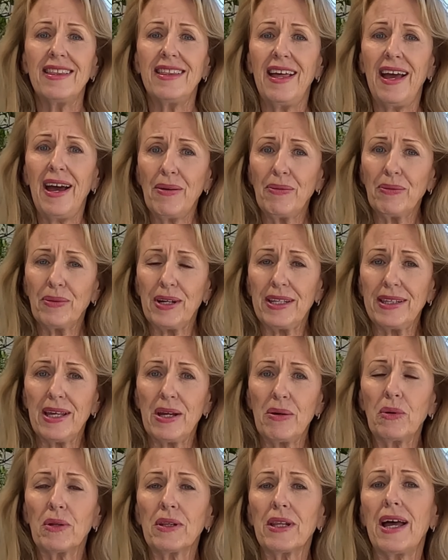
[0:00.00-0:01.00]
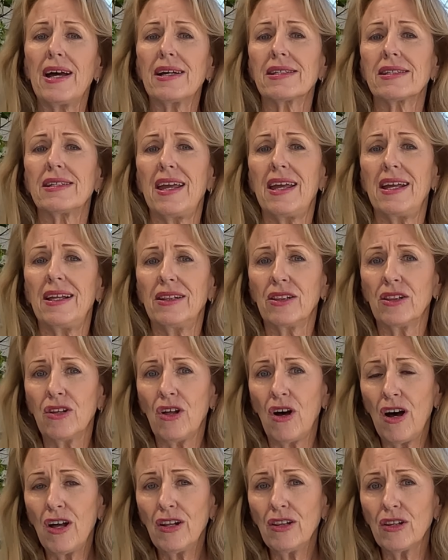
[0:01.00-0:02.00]
That way they will last a
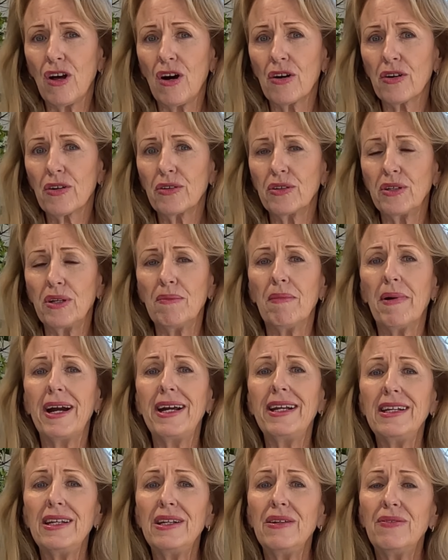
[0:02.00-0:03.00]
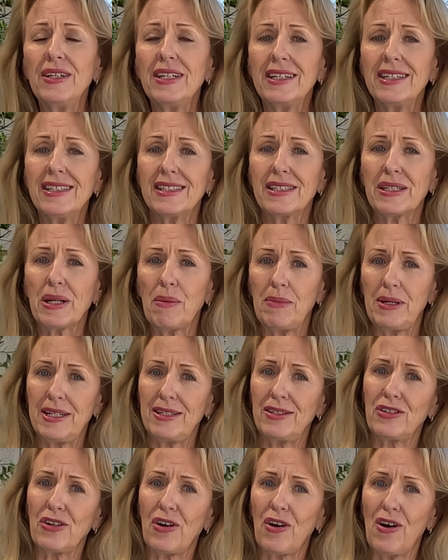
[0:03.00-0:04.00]
lot longer. You might even get some into